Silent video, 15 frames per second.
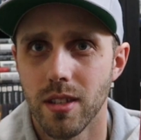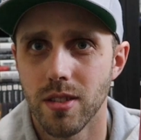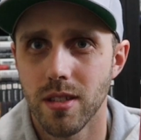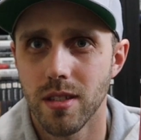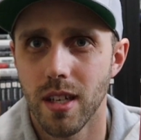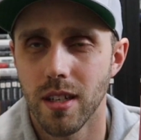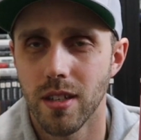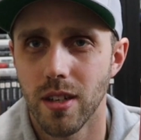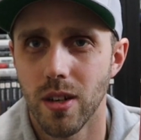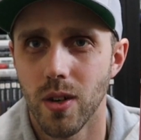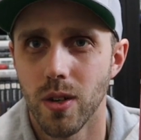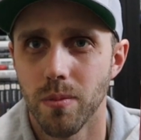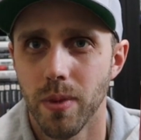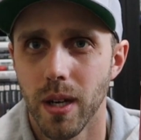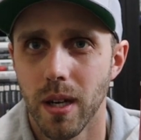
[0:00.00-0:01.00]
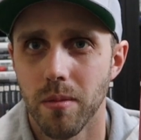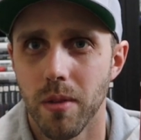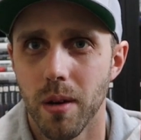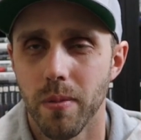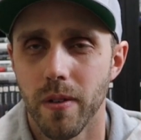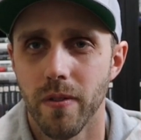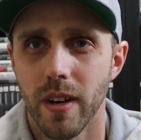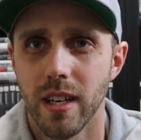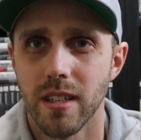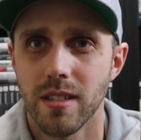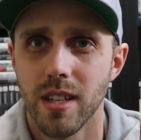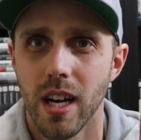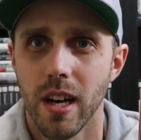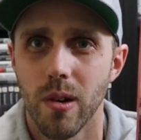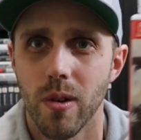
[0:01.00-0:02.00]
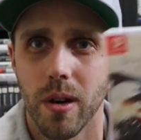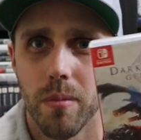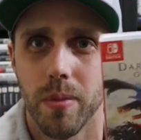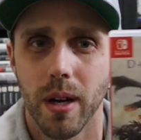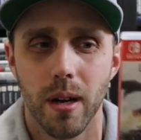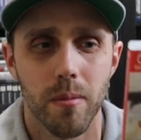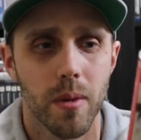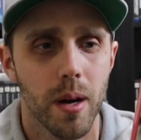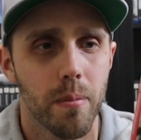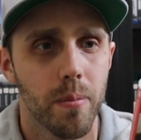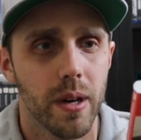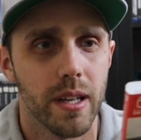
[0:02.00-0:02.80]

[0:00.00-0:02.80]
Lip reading: of just like to go and pick them up if I decide I want to pick them up.